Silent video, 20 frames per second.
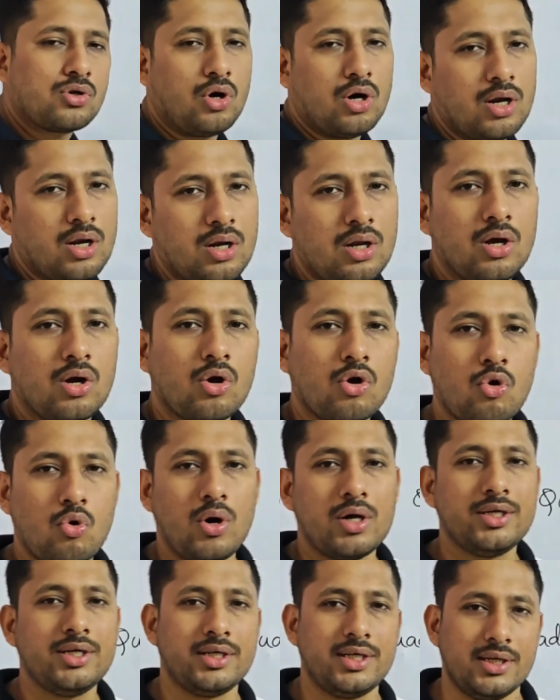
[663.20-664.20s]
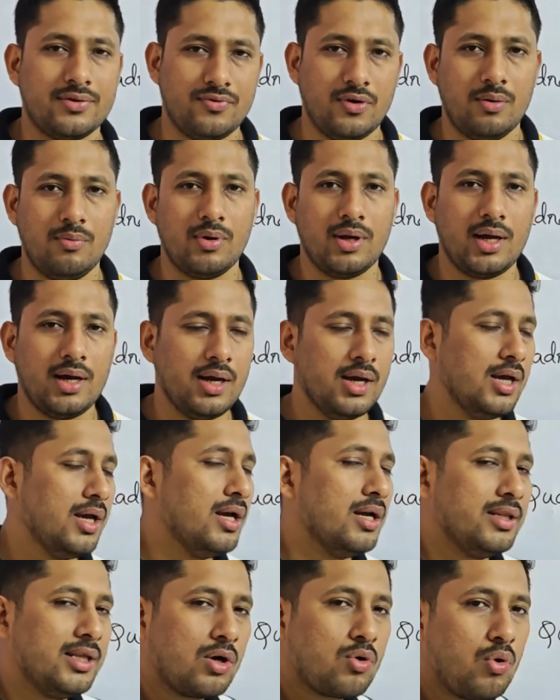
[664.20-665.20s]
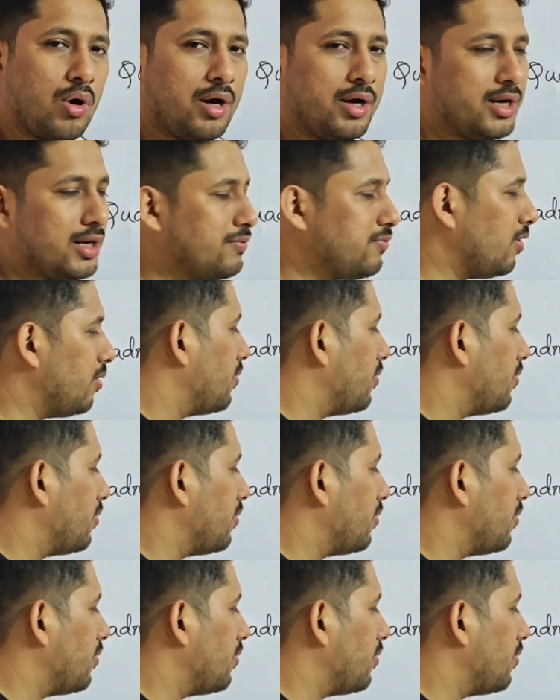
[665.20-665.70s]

is called quadratic formula. The quadratic